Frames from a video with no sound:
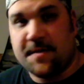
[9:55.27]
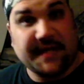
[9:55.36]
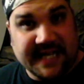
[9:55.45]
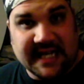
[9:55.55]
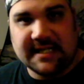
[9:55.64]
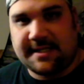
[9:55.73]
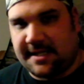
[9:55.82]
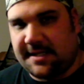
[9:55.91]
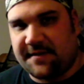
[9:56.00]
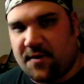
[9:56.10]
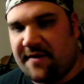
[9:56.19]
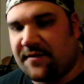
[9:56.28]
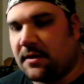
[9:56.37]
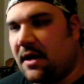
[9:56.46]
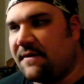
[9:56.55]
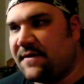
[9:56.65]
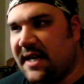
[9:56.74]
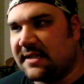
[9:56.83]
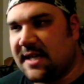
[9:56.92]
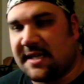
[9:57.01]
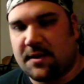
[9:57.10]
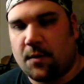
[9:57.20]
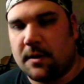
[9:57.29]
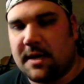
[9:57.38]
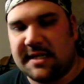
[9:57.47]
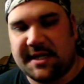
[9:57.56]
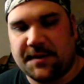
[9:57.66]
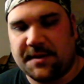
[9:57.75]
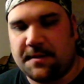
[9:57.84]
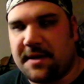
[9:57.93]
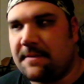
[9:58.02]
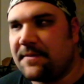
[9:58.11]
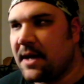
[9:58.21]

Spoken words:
the denizens of Ravenloft, as it were, as it used to be,